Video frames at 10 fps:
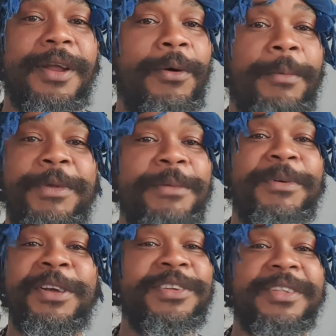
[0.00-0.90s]
Our
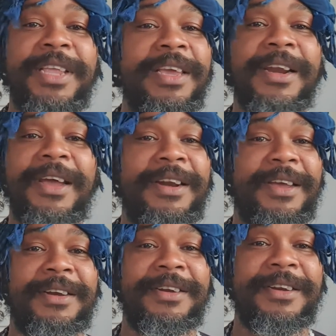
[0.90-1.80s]
people doesn't think like
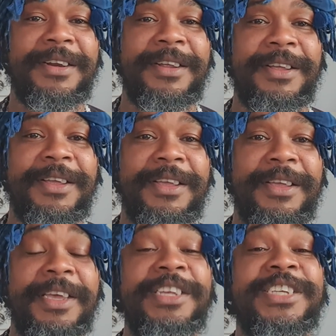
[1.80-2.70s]
that.
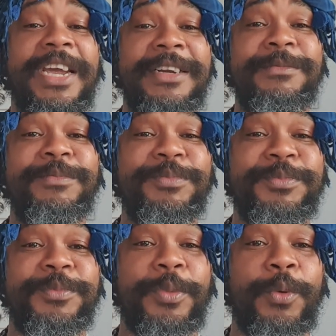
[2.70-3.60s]
He said,
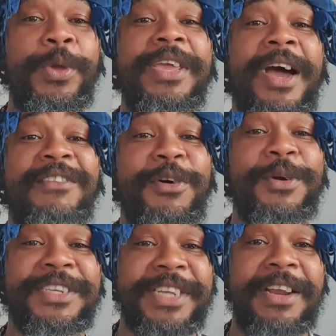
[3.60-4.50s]
we have
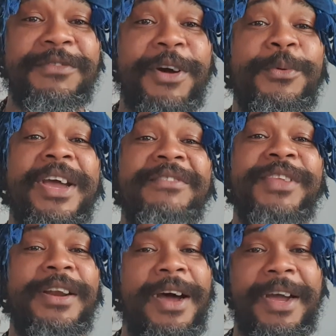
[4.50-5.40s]
ourselves and we have
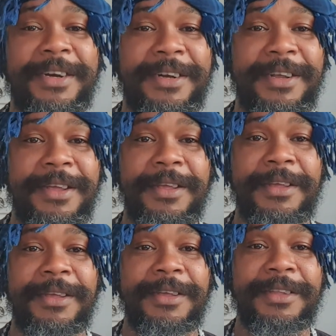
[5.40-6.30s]
the Lord.
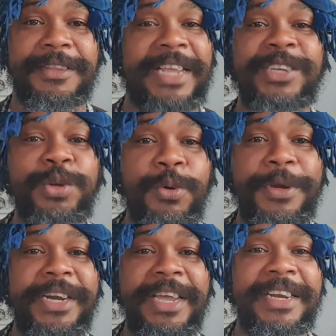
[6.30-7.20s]
That's who
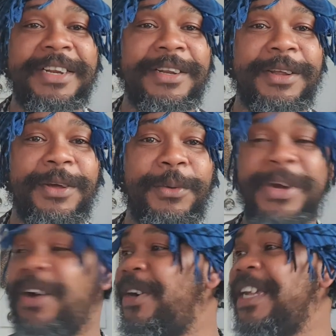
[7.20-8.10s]
we need. We
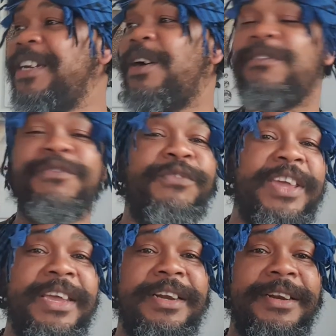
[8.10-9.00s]
don't need no
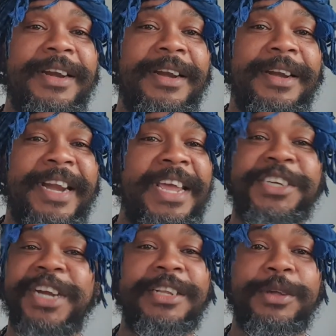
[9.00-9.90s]
vain
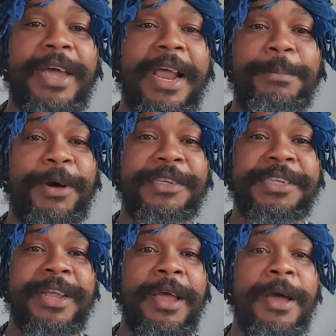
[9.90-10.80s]
nation to help
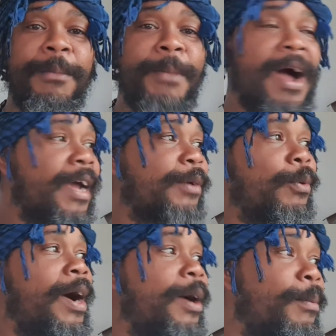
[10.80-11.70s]
us. Mark,
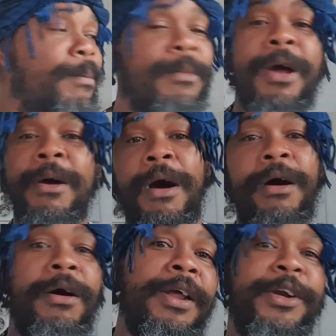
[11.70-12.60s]
what?
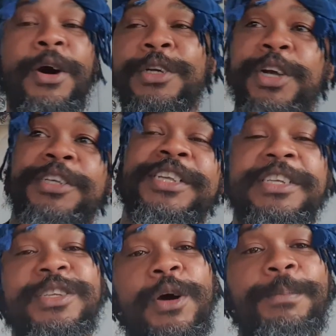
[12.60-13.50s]
Oh, no
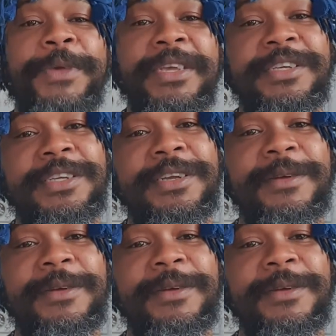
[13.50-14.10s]
justice, no peace.